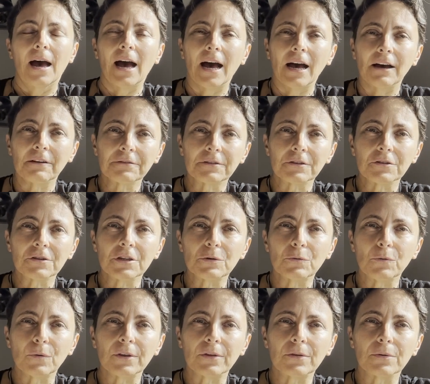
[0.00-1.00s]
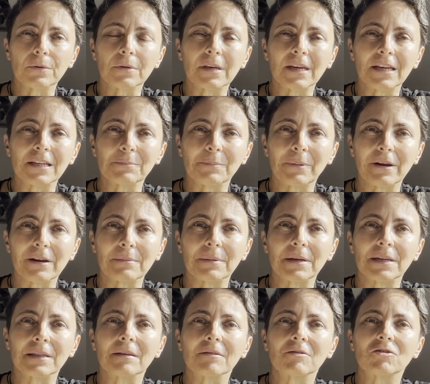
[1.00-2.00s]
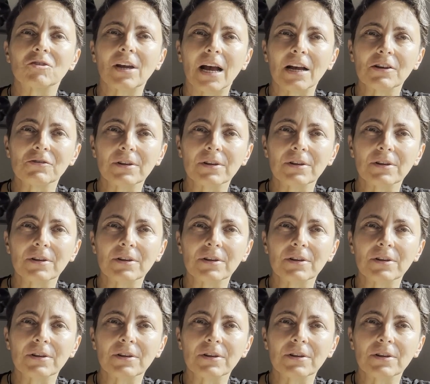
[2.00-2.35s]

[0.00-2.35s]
After she went through the experiment, she